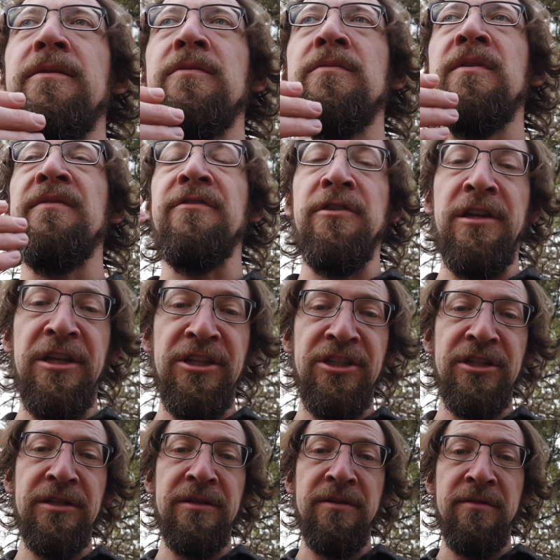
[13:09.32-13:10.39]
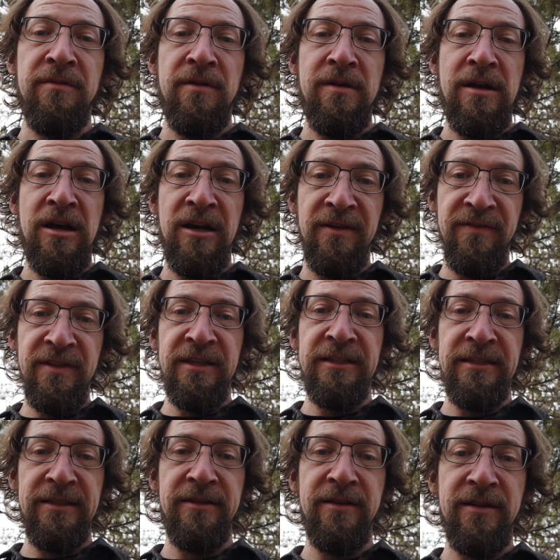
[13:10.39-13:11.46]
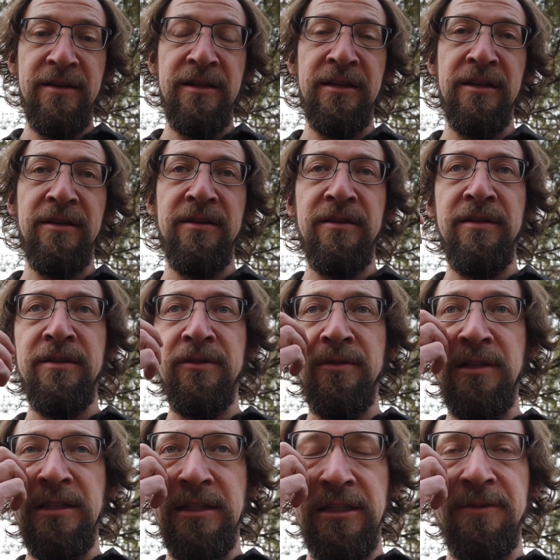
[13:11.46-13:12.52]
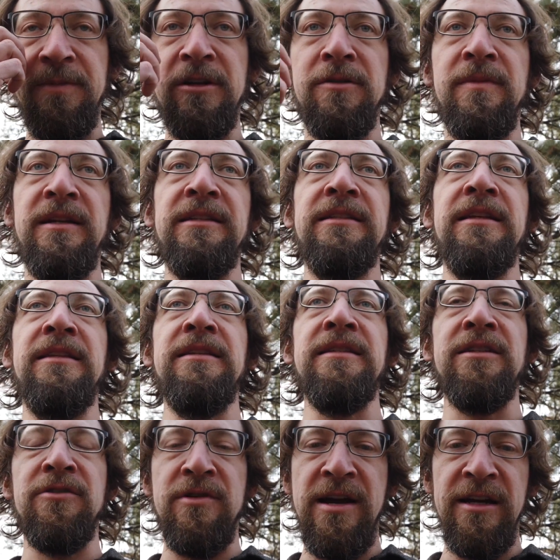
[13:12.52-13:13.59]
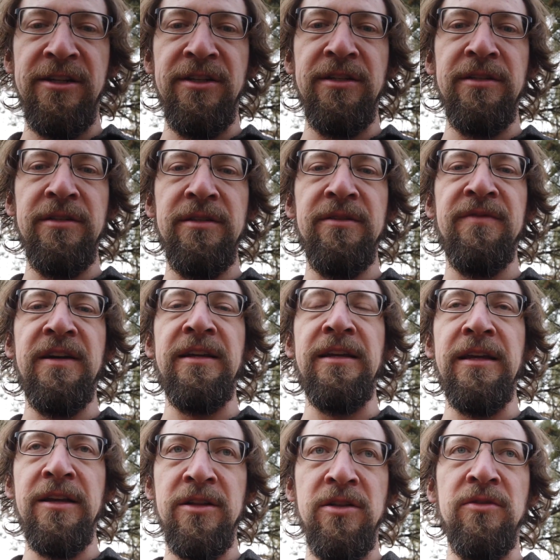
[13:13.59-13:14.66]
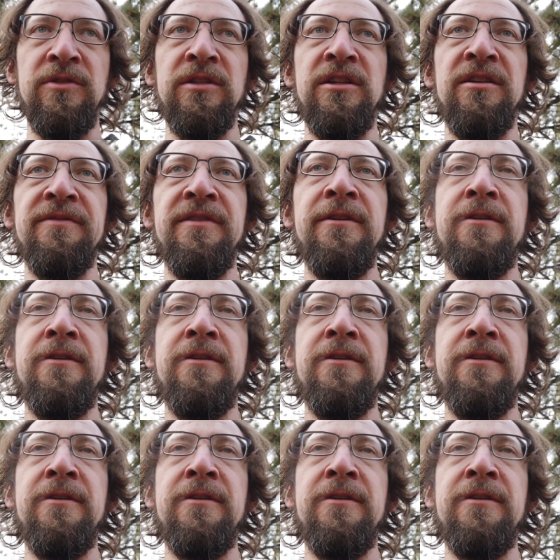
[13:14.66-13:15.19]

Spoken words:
revelation of this, these experiments and these interactions, if I can get close enough.